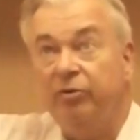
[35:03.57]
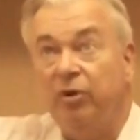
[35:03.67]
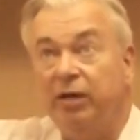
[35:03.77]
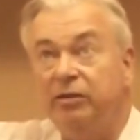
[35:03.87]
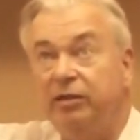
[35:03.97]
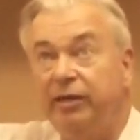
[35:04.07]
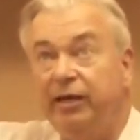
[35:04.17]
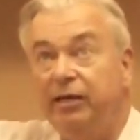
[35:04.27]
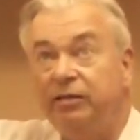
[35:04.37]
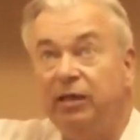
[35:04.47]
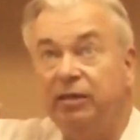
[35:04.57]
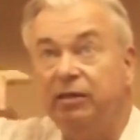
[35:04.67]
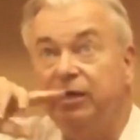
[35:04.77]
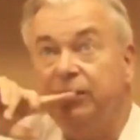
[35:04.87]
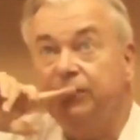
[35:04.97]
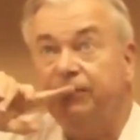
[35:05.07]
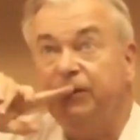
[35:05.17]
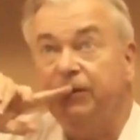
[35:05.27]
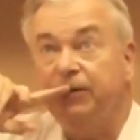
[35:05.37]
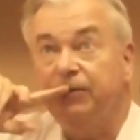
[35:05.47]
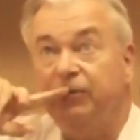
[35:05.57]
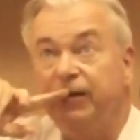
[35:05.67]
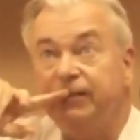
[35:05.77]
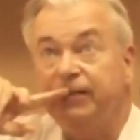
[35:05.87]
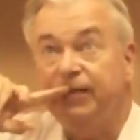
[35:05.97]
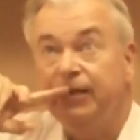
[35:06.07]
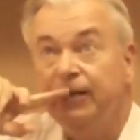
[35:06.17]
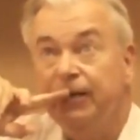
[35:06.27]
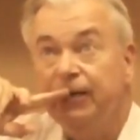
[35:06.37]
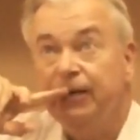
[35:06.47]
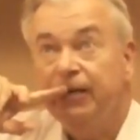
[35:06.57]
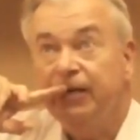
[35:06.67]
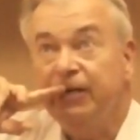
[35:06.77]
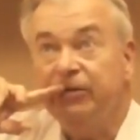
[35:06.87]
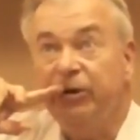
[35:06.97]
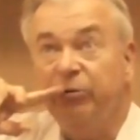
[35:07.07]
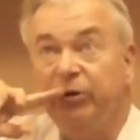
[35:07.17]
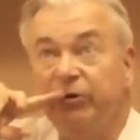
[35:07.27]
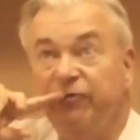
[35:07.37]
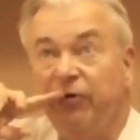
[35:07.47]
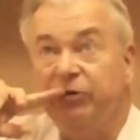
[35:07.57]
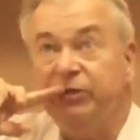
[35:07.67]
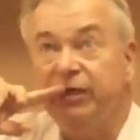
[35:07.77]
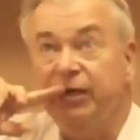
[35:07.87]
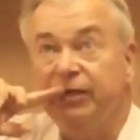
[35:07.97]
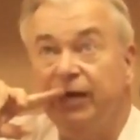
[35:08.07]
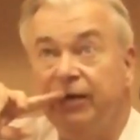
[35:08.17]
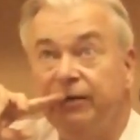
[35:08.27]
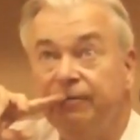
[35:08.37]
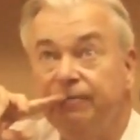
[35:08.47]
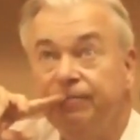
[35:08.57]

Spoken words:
Iran to the east, and Egypt to the west. Is there any way you can focus in on that?